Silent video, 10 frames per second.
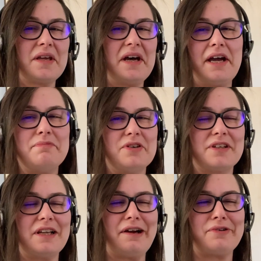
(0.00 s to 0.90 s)
I'm not
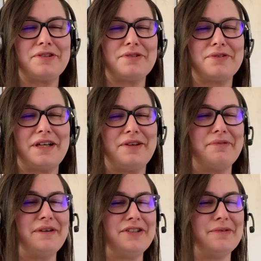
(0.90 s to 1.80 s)
allowed to tell you
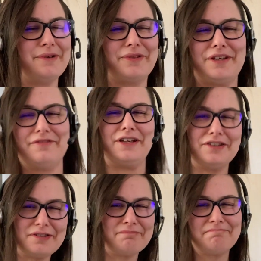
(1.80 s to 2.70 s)
much about the
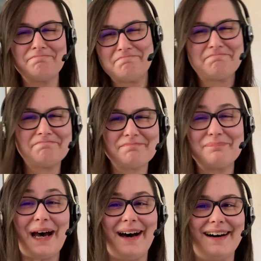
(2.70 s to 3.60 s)
event,
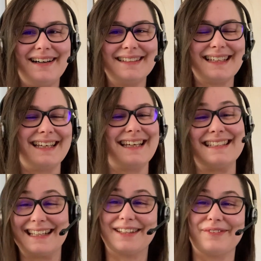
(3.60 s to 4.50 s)
but I
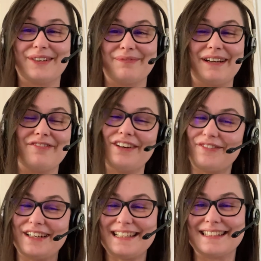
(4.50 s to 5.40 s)
can tell you what my
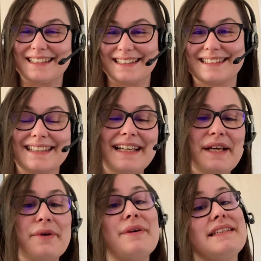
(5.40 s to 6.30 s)
favorite asset is,
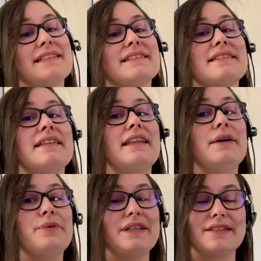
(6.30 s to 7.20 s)
which is the
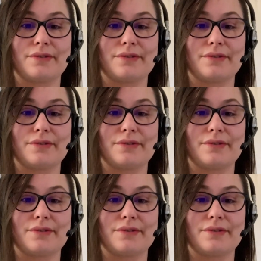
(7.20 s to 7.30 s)
loading